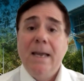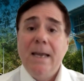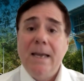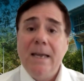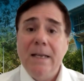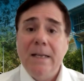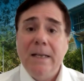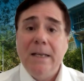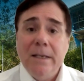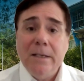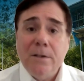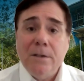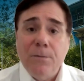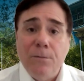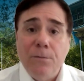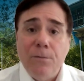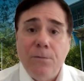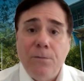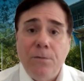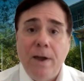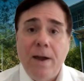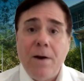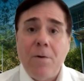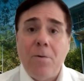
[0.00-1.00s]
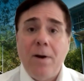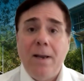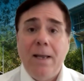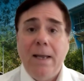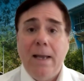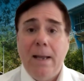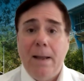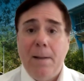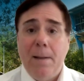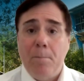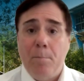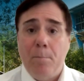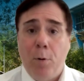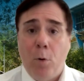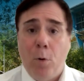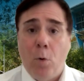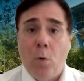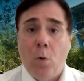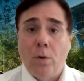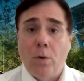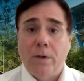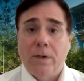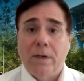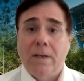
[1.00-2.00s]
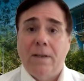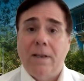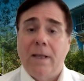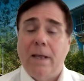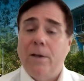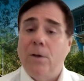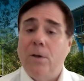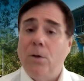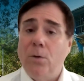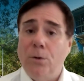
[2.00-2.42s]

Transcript: It is very important that